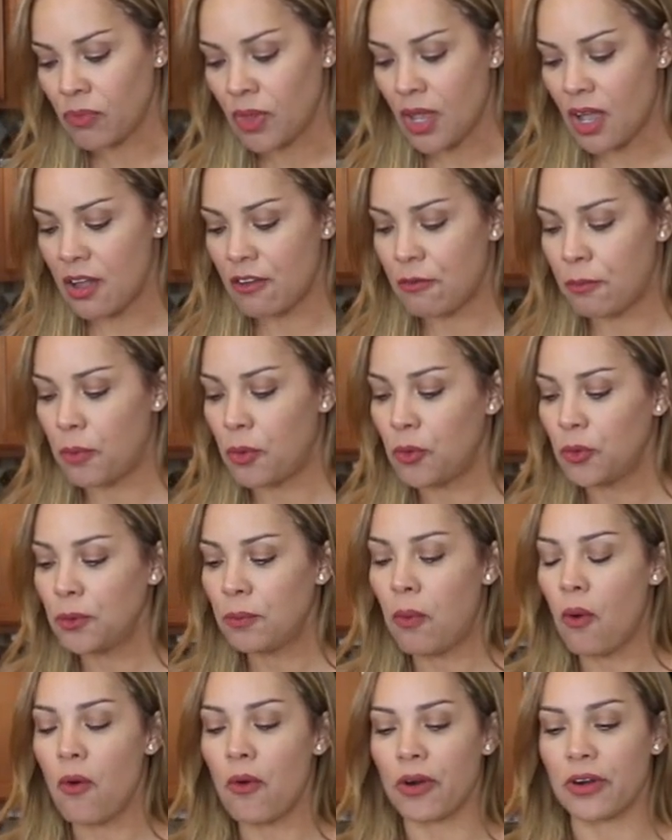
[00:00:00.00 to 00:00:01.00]
of pulled
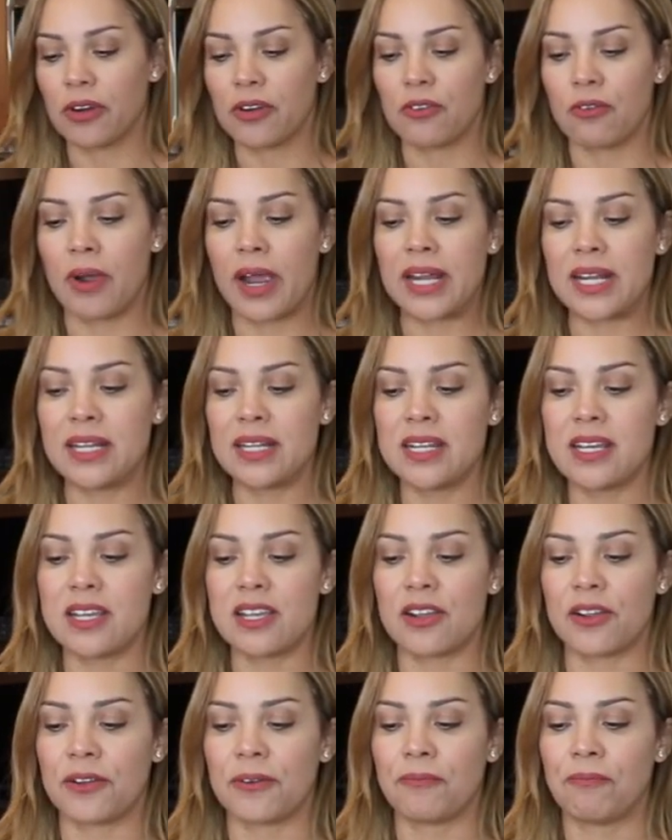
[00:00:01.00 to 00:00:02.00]
pork right in
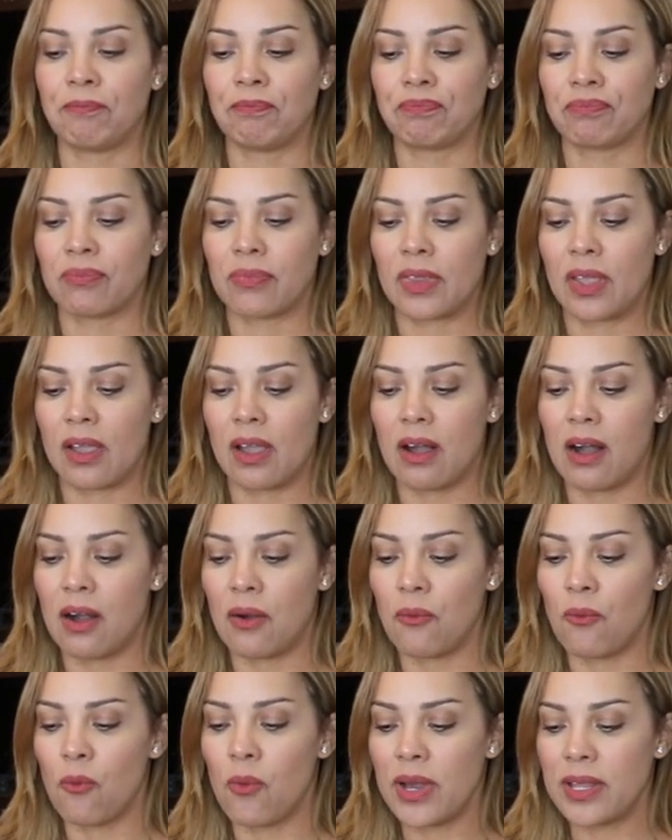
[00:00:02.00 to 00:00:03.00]
here
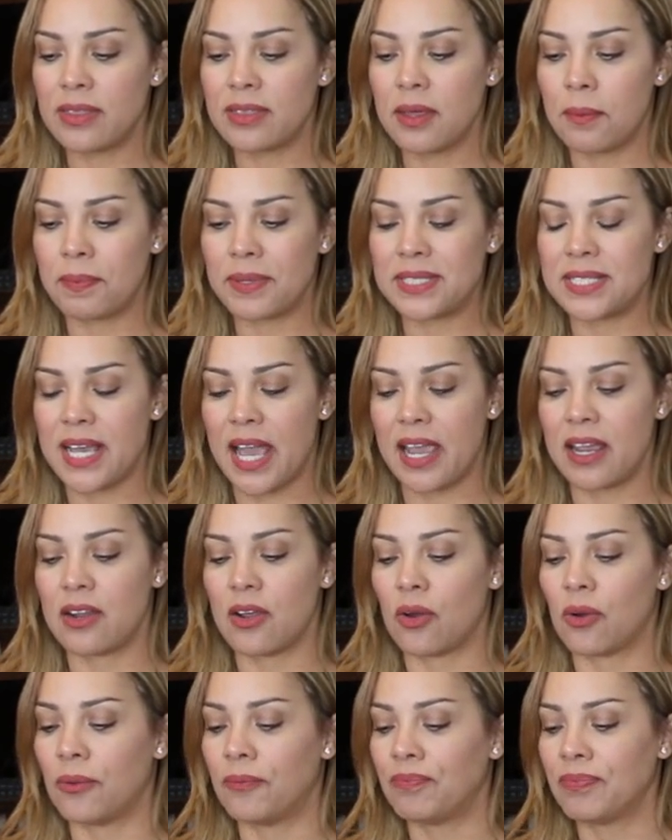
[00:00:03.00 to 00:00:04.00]
with the
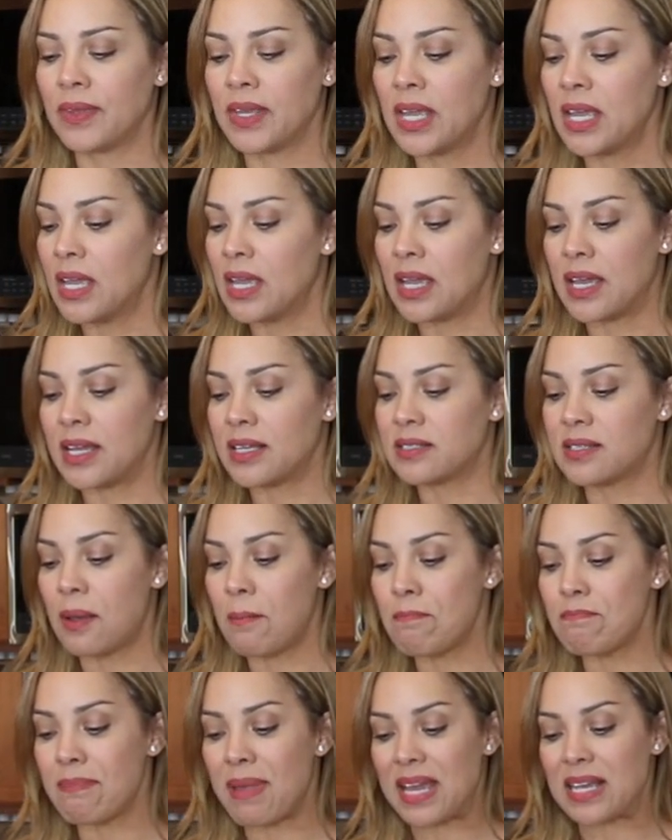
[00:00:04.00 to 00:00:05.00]
potato. It's
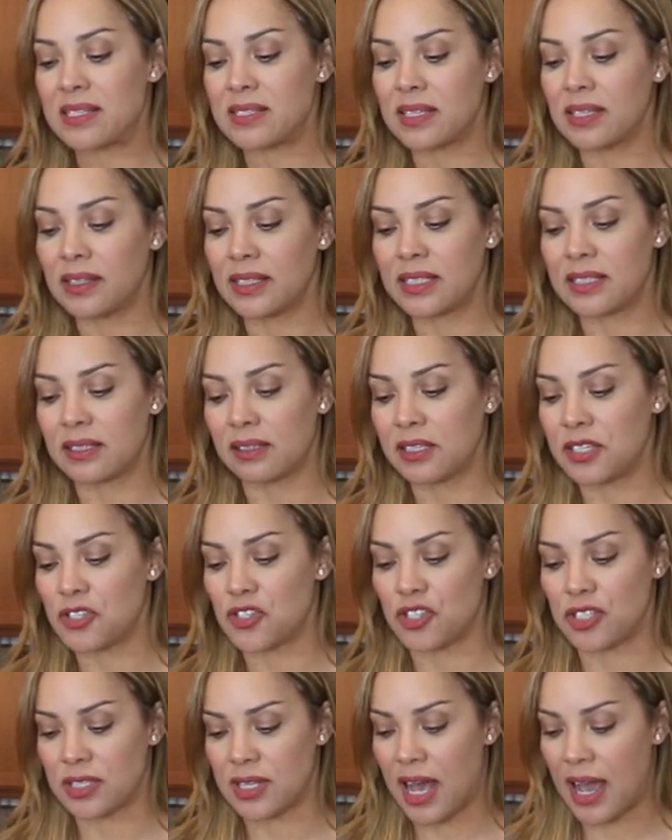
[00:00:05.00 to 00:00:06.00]
amazingly
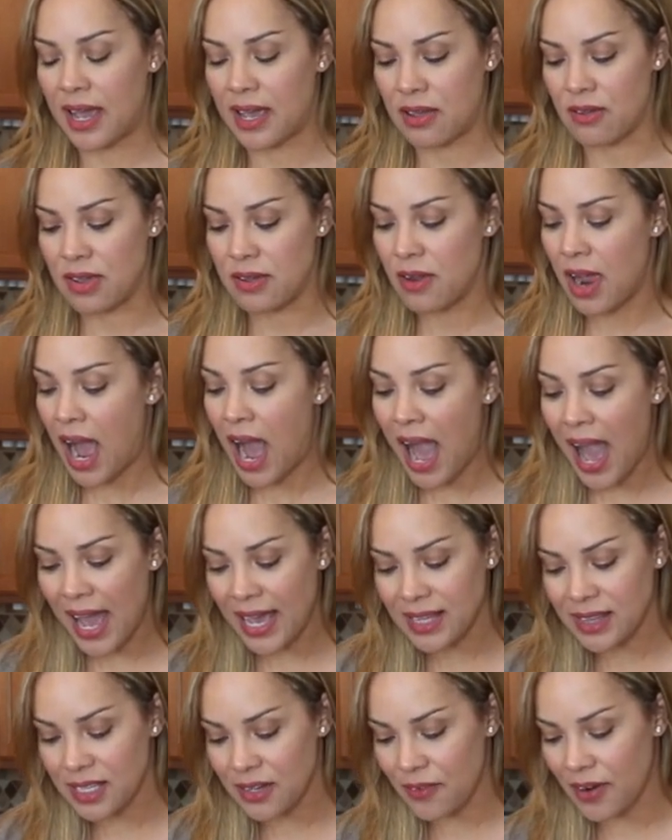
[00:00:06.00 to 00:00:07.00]
delicious. I
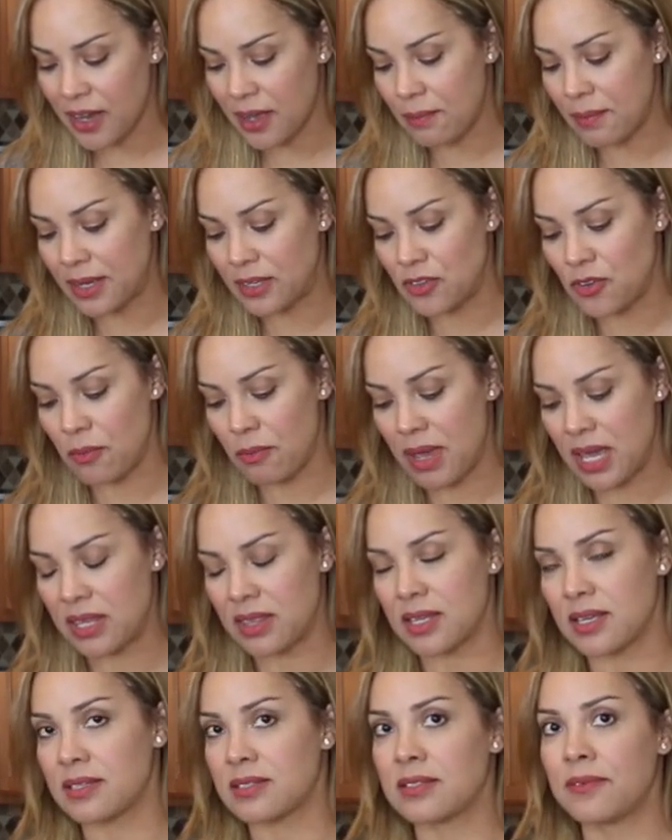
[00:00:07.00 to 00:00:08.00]
highly recommend you make
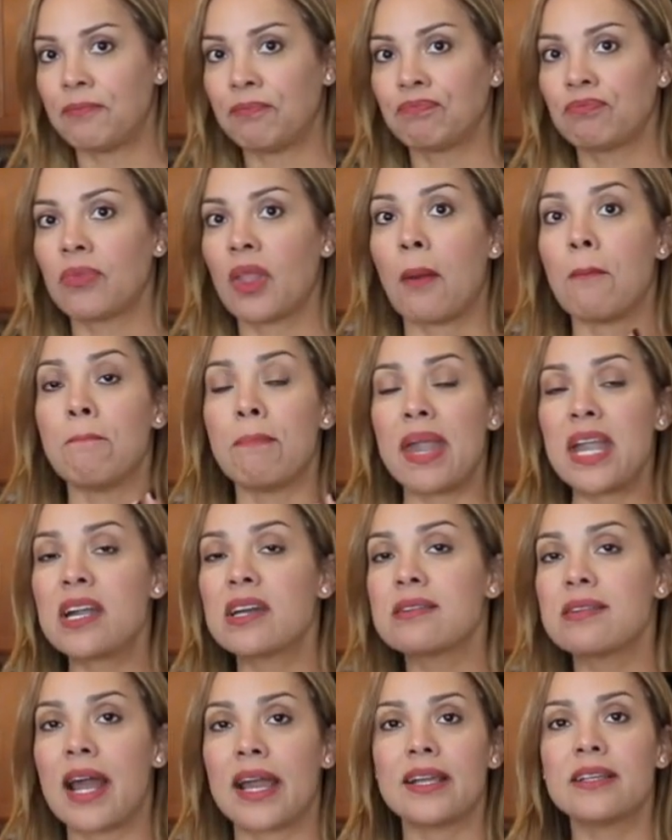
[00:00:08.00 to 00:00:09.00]
this. Make a
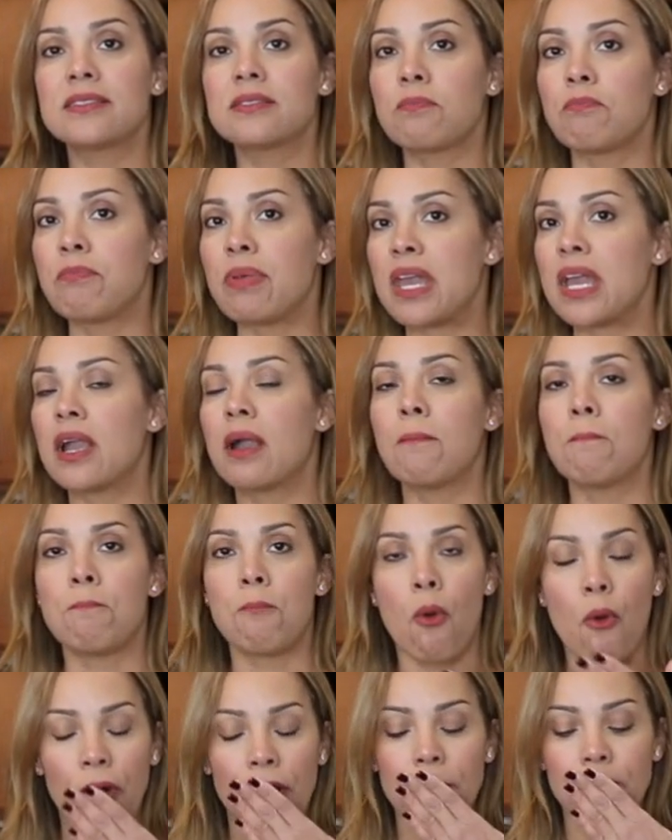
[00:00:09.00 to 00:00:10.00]
nice big
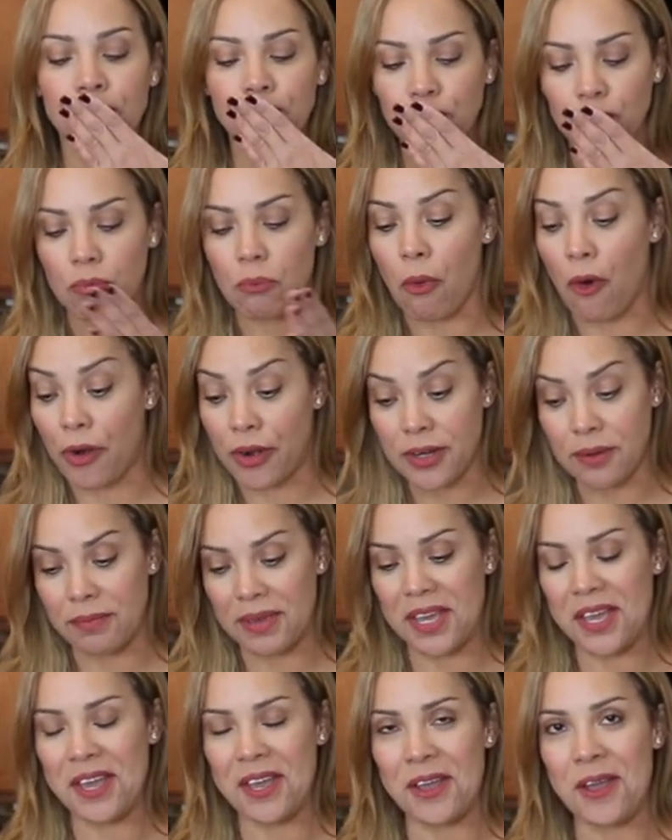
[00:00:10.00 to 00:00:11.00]
pork, pardon
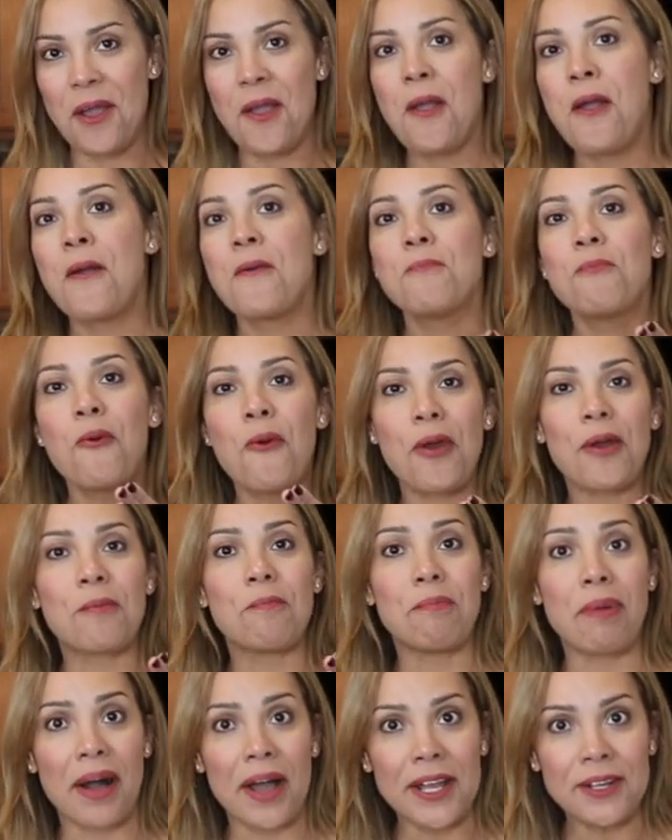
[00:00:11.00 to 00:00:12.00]
me,
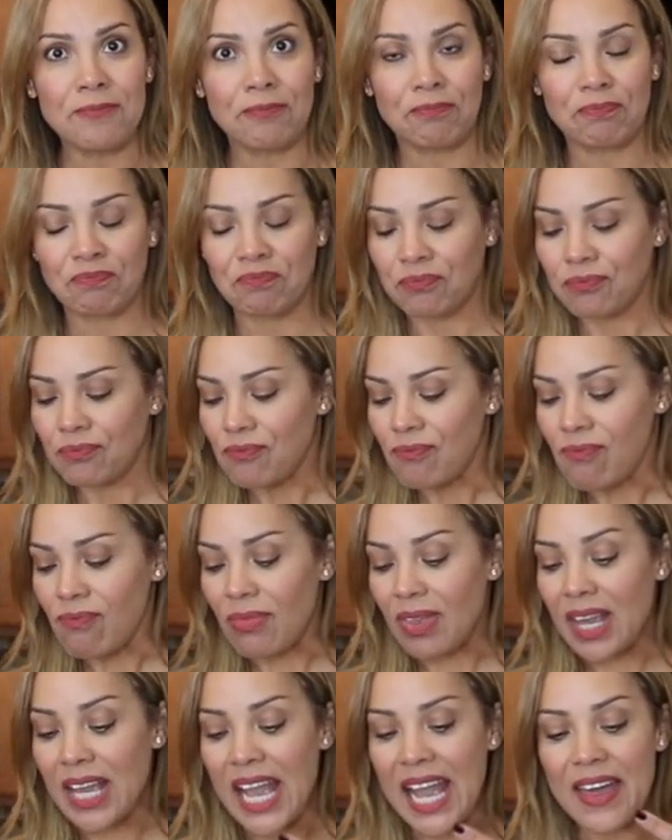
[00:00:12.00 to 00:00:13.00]
pork butt,
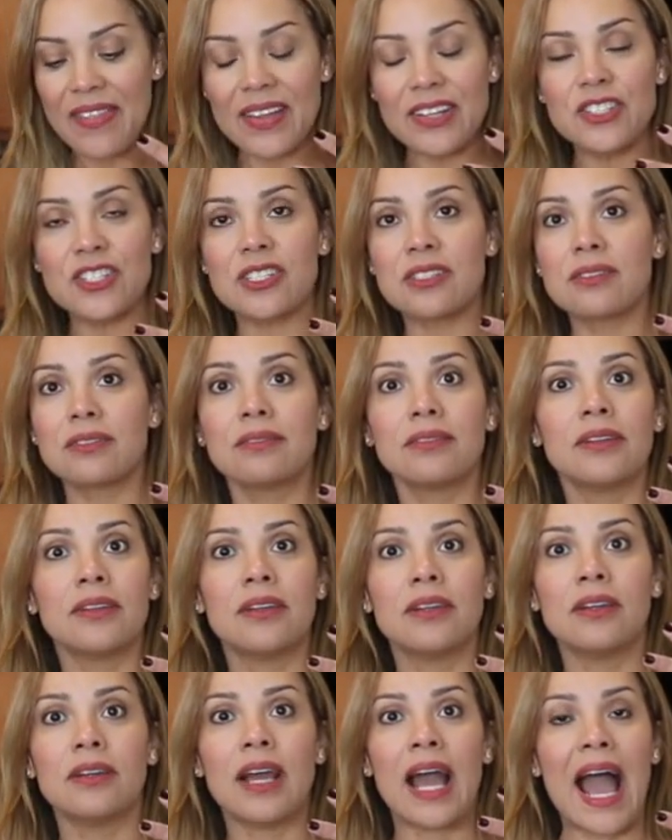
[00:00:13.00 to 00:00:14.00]
and then just
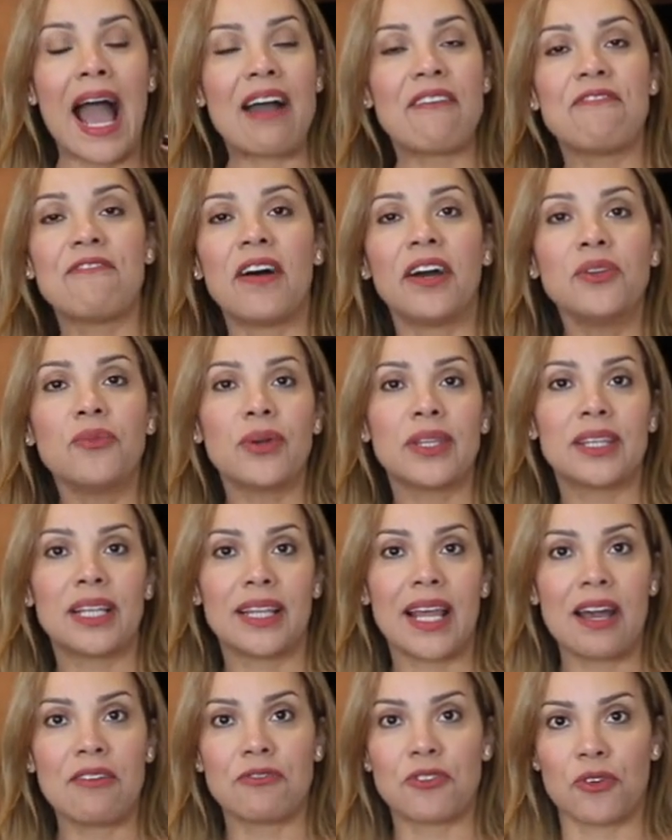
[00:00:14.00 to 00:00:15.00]
have fun with the
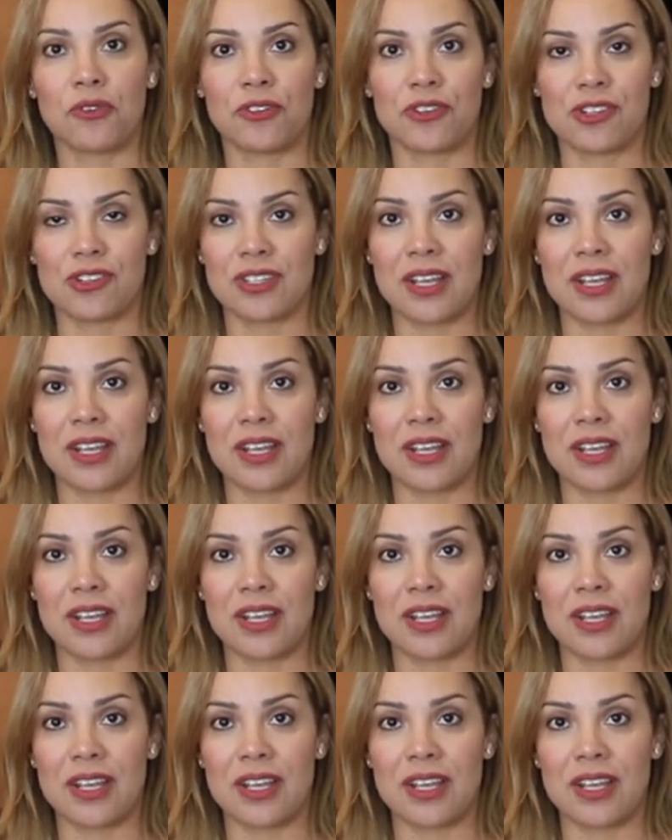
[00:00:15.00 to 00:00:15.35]
leftovers